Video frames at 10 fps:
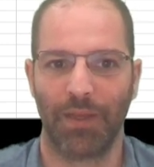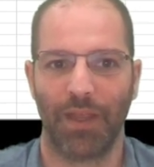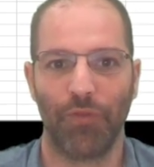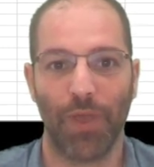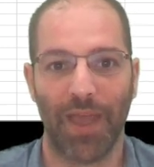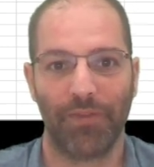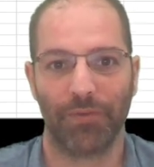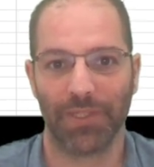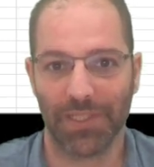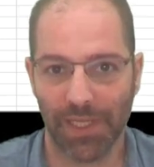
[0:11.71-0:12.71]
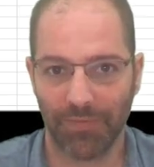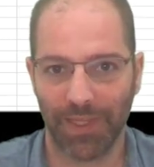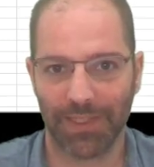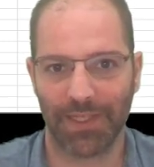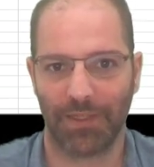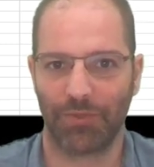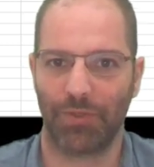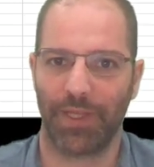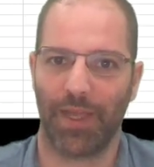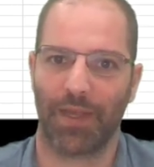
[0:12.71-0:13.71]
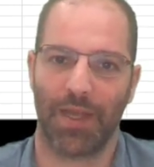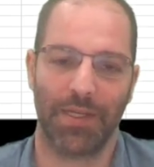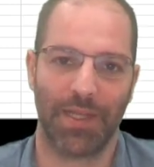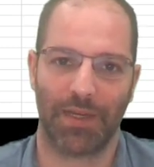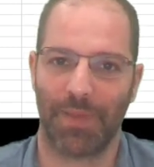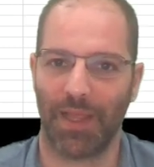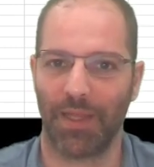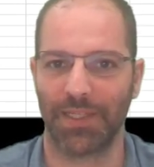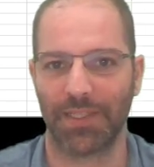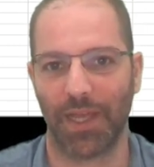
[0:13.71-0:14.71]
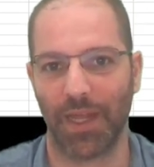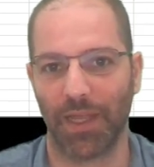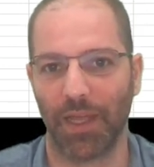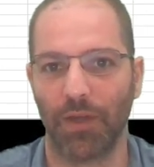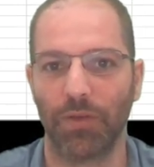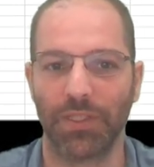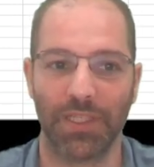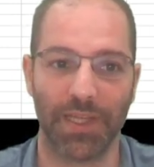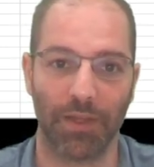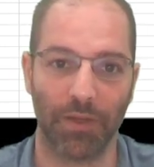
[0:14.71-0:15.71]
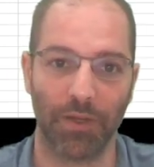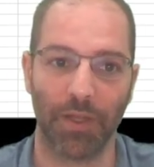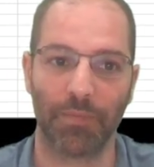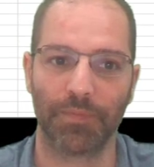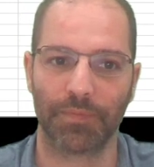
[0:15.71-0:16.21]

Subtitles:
If you haven't received the Excel tool yet, contact Pallidus.io to download it.